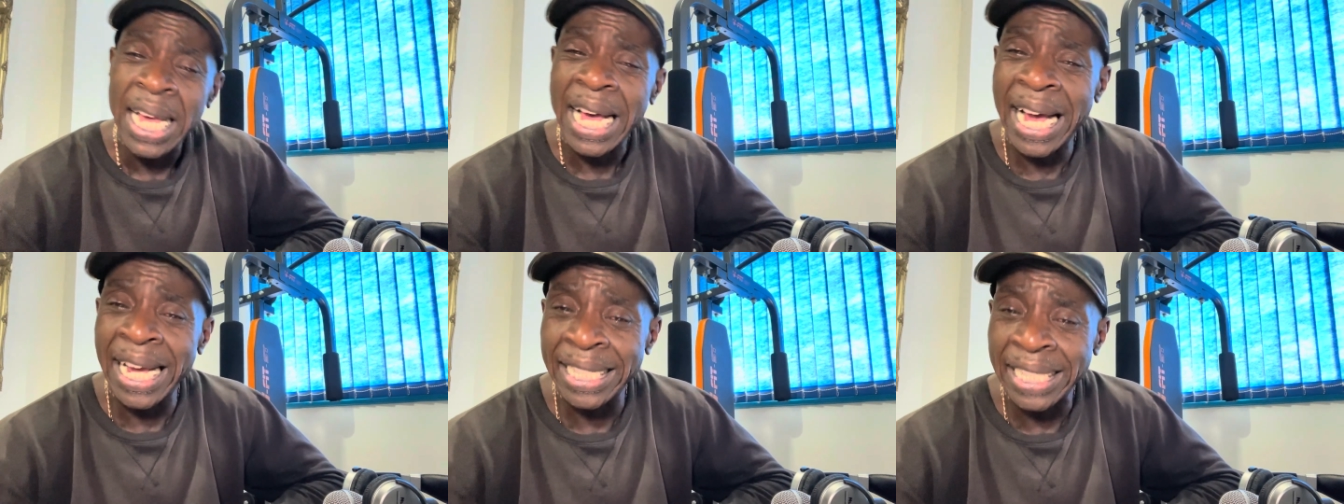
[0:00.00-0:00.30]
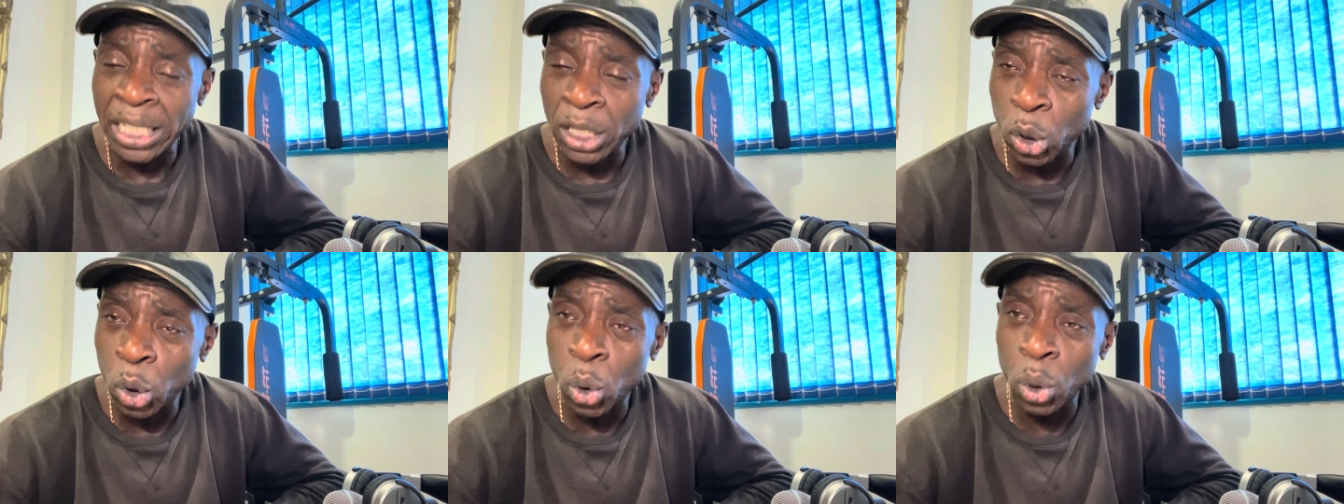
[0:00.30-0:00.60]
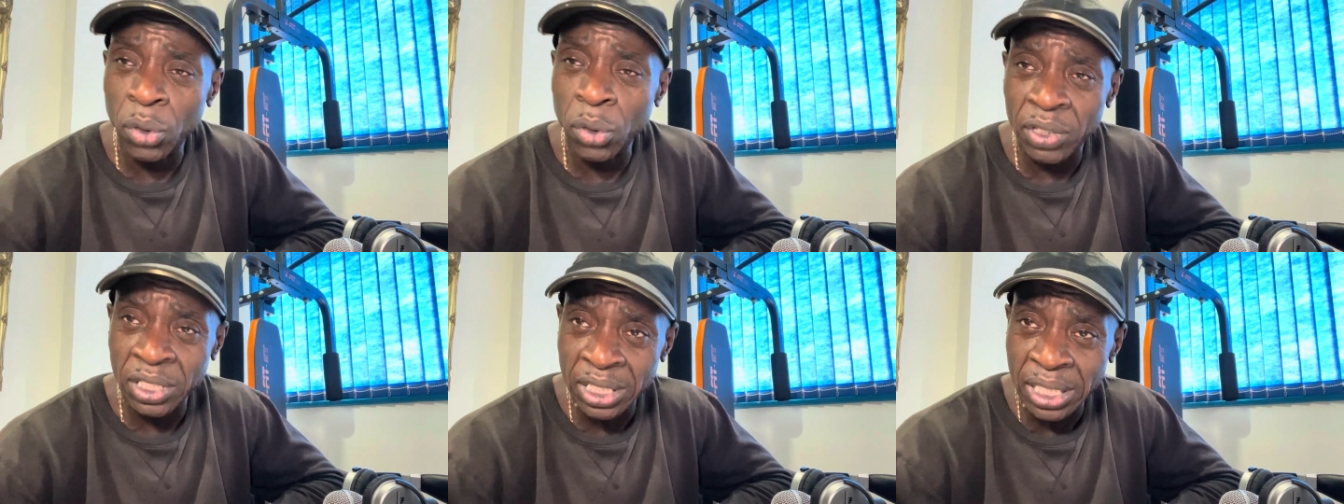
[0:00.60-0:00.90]
and then
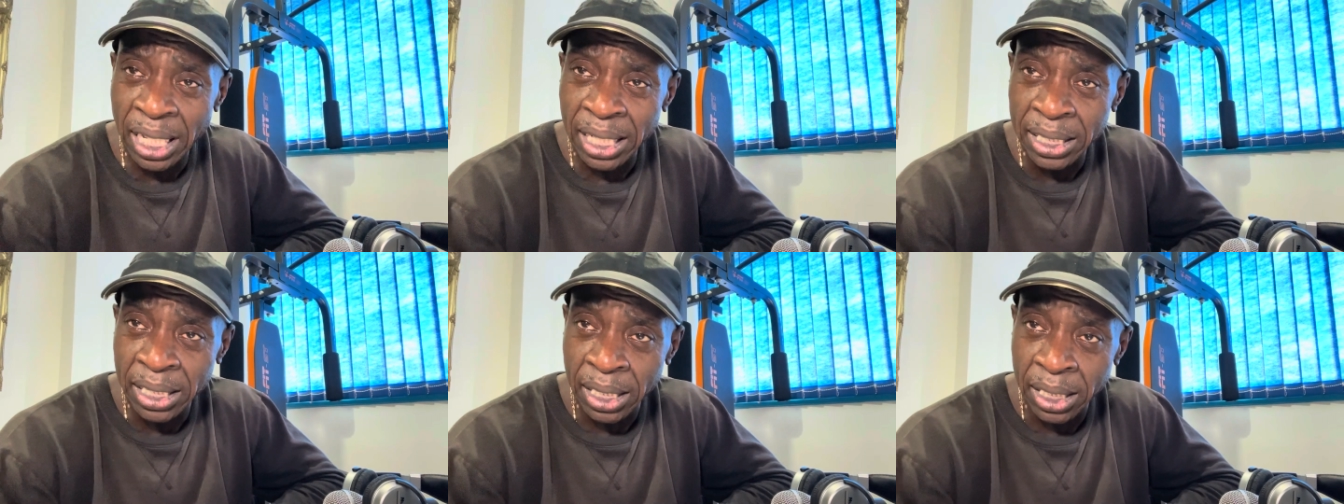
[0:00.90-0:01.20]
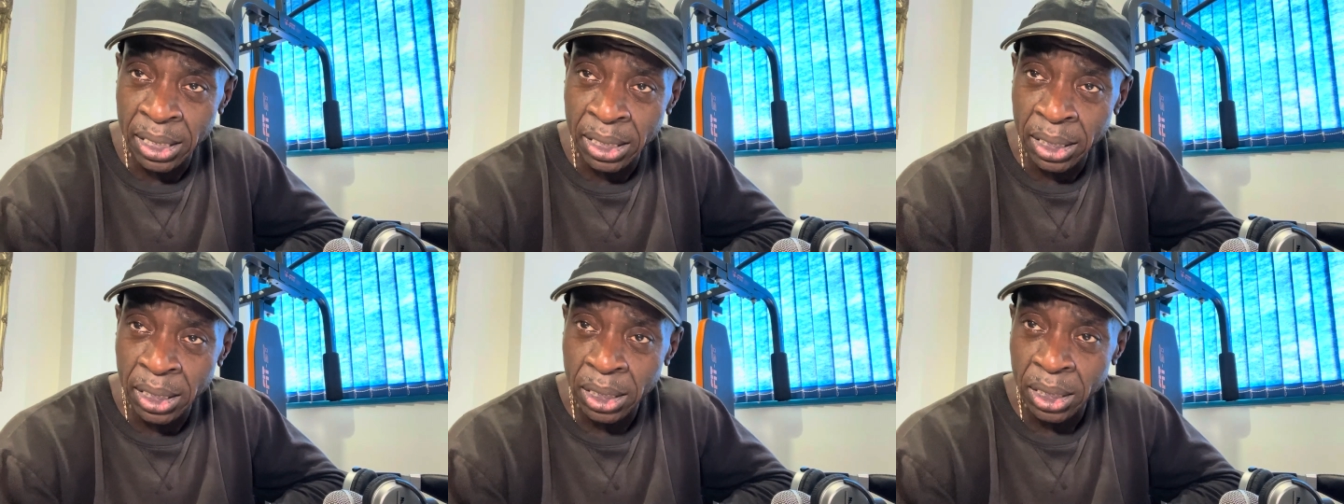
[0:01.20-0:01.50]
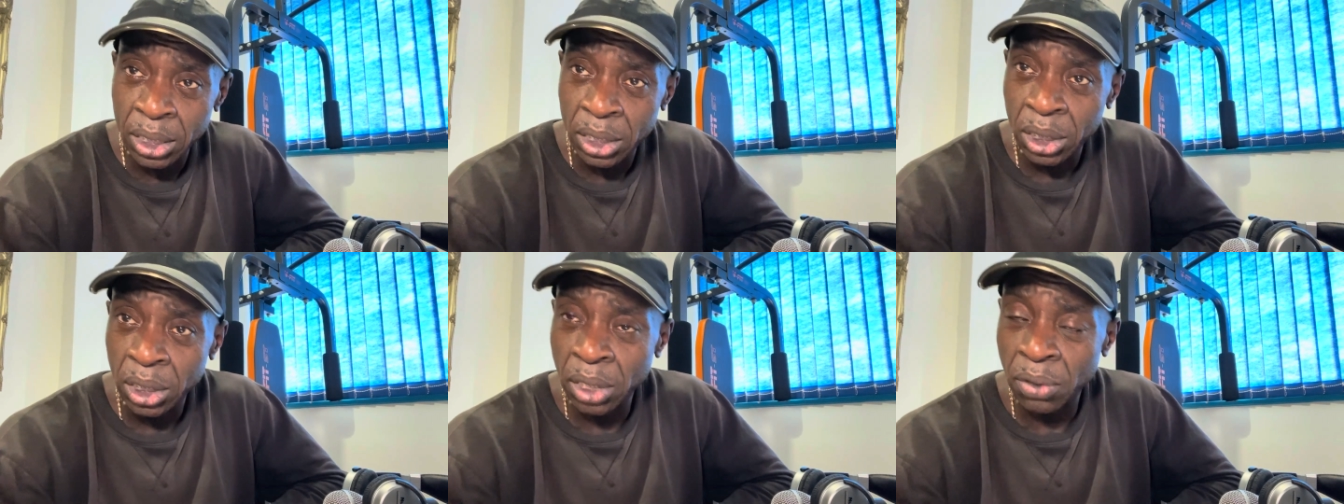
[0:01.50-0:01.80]
all of a sudden
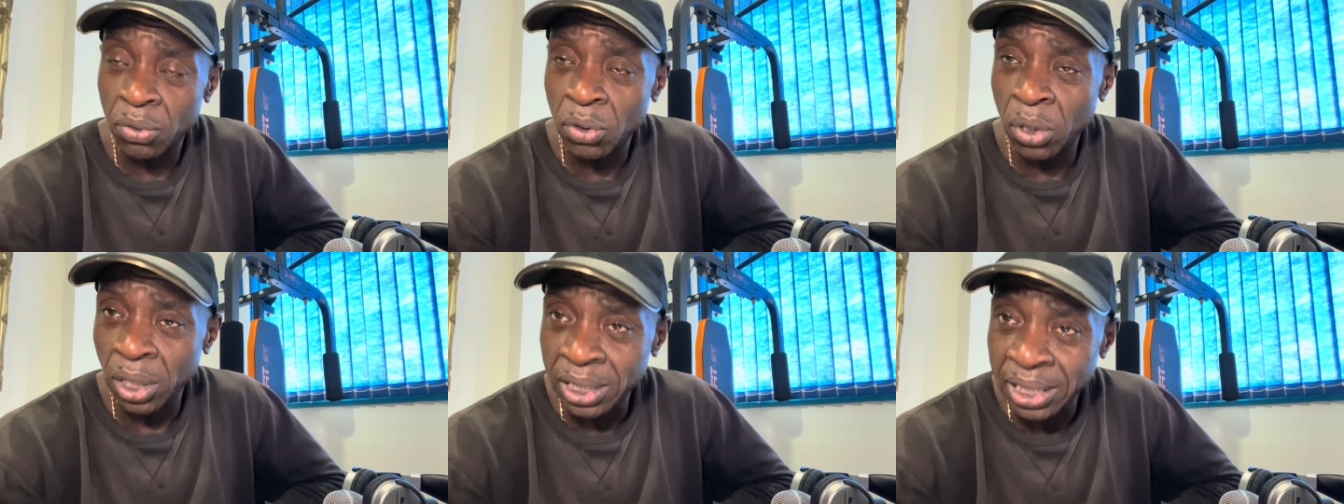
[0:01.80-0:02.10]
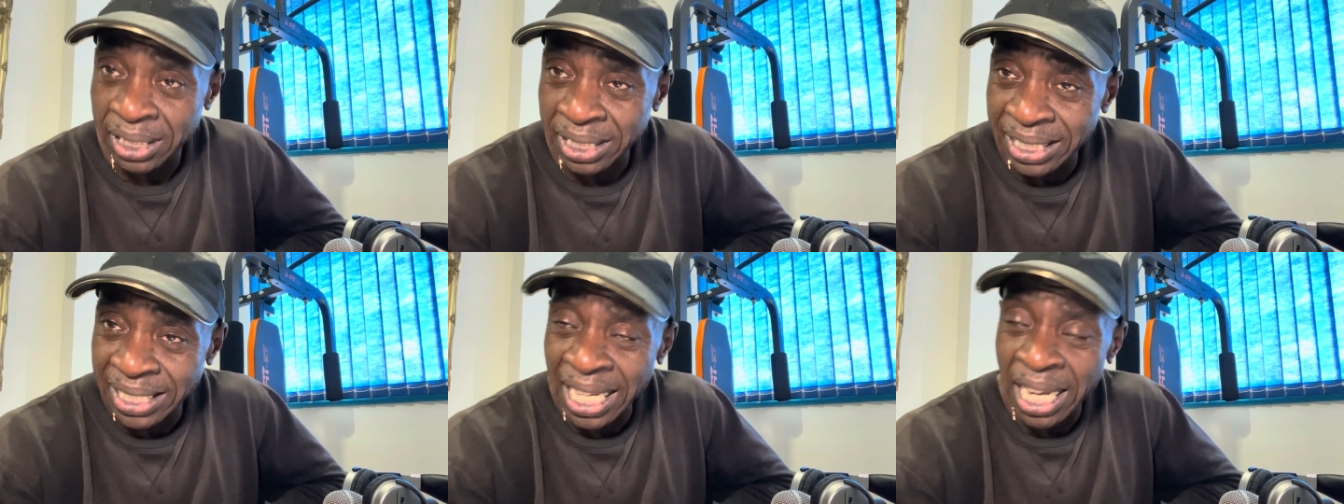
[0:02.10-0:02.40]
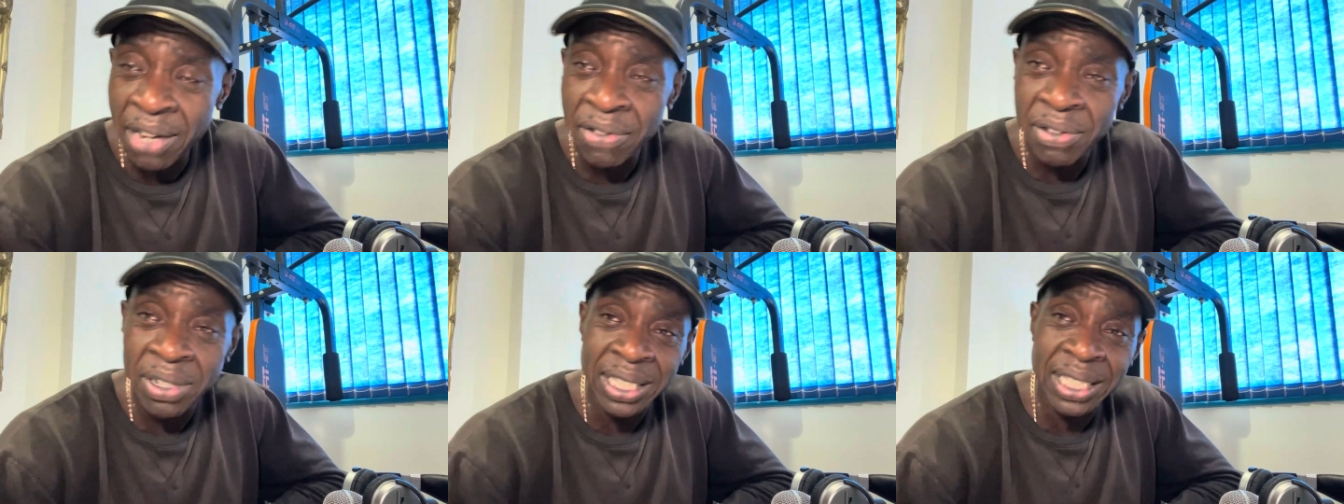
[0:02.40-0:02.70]
you've got
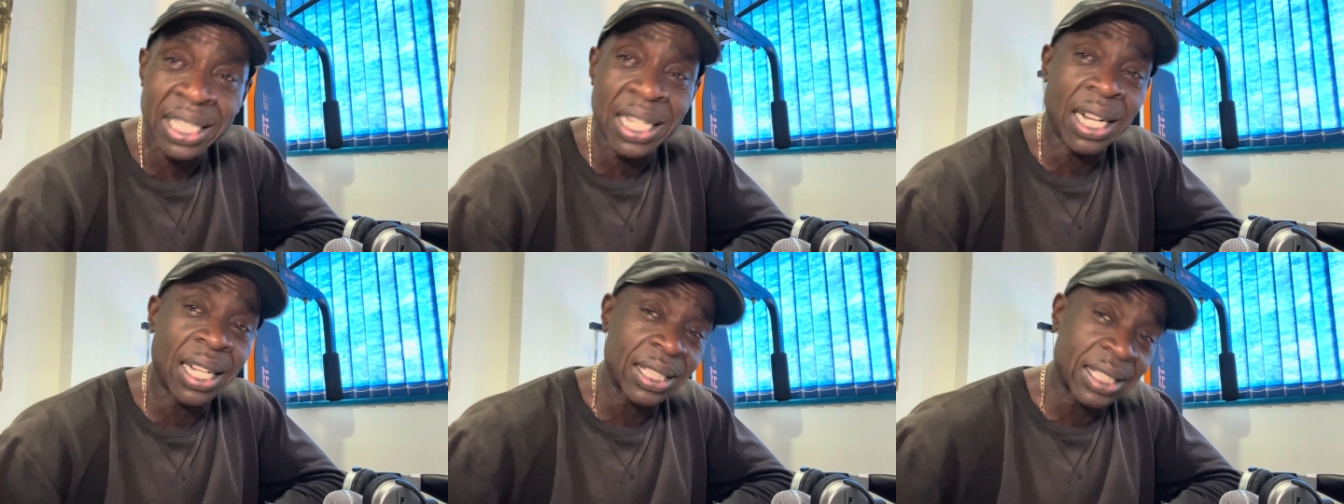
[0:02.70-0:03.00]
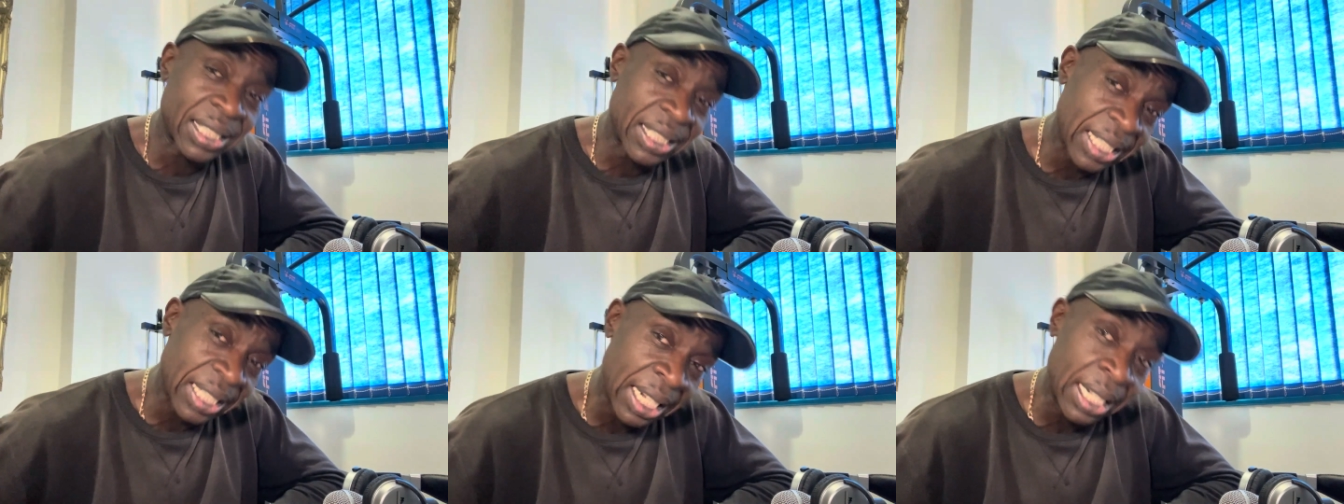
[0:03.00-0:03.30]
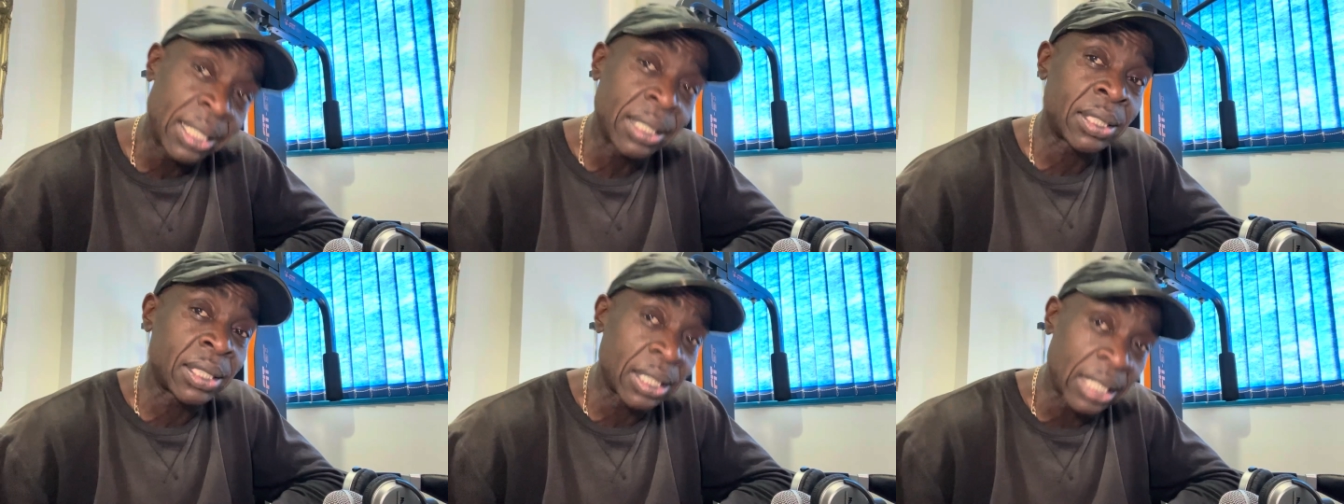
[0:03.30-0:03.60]
serious cuts
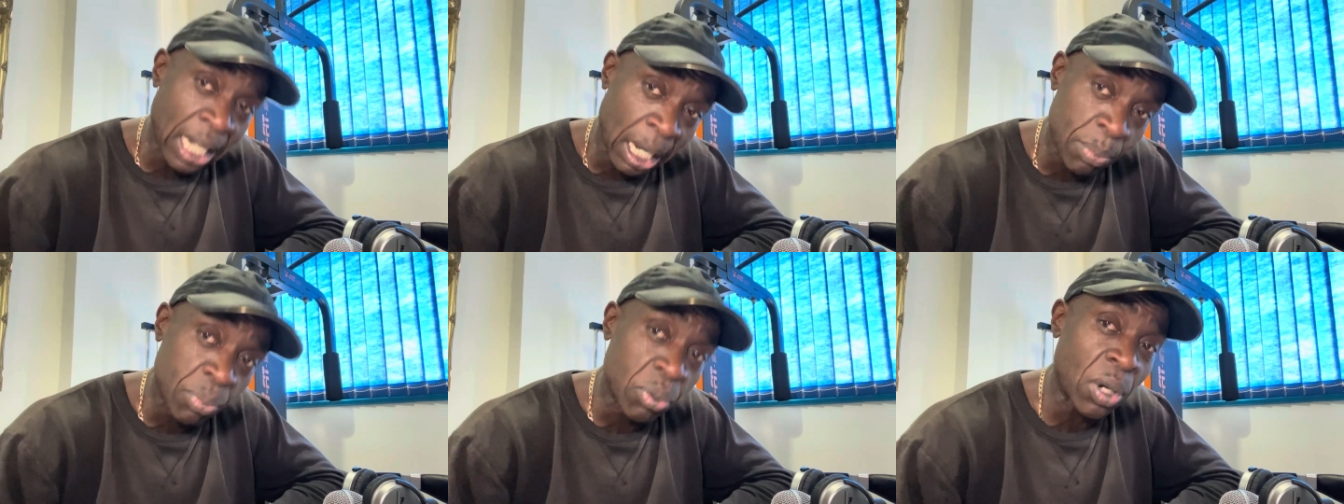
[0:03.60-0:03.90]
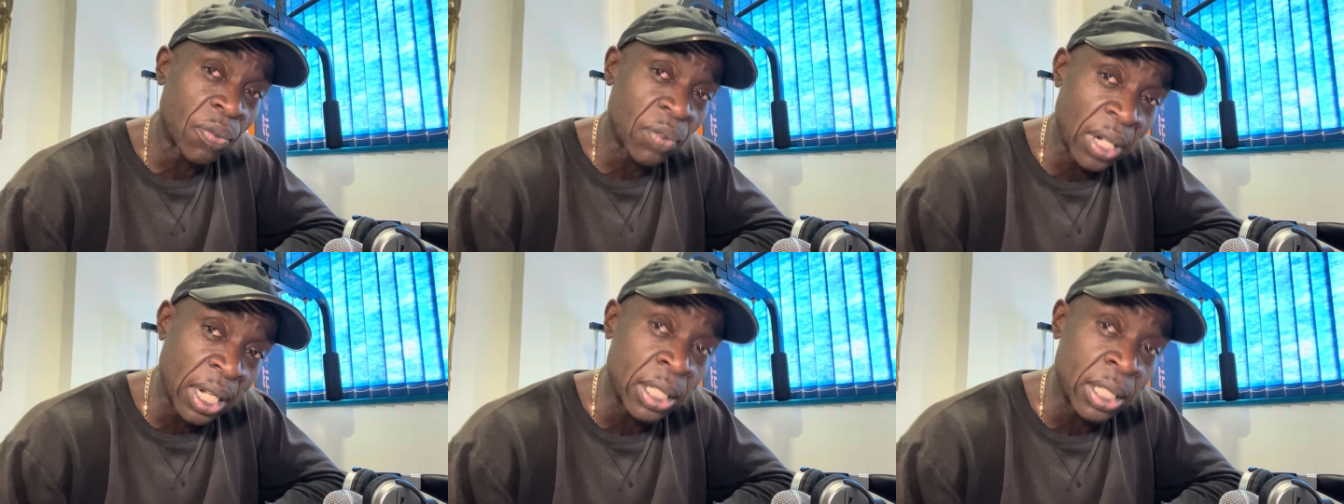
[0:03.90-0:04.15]
into that profit,